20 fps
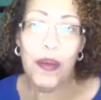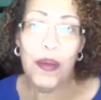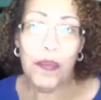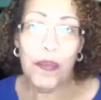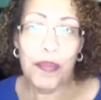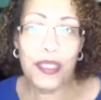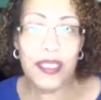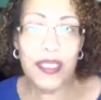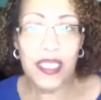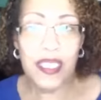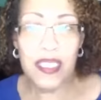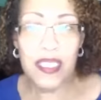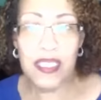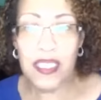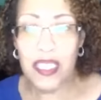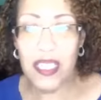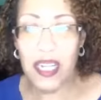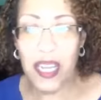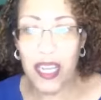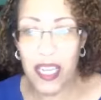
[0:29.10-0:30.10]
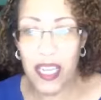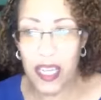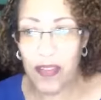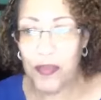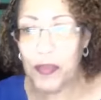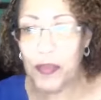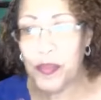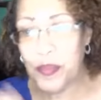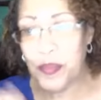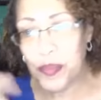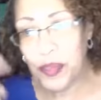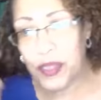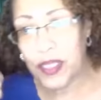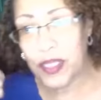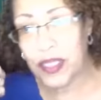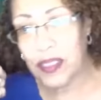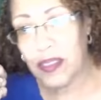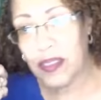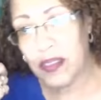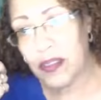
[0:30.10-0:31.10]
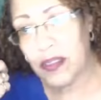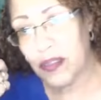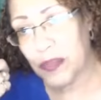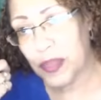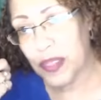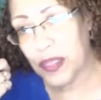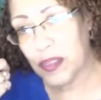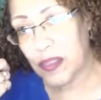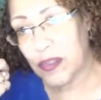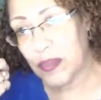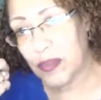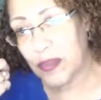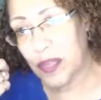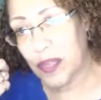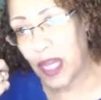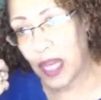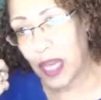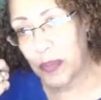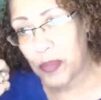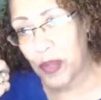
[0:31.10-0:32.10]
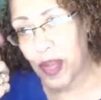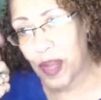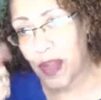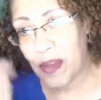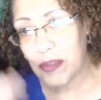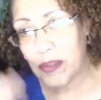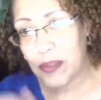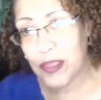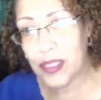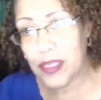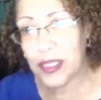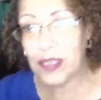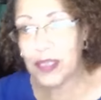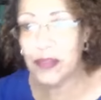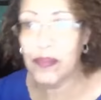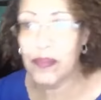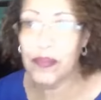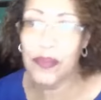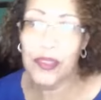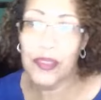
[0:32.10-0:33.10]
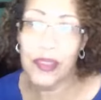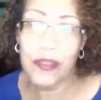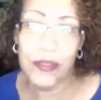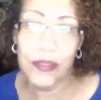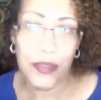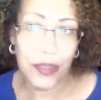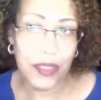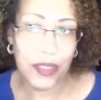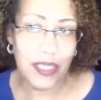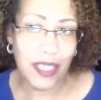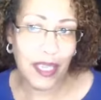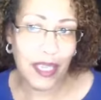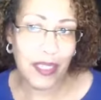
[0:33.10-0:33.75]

But since then, I have put in a little bit of eyebrow, and of course,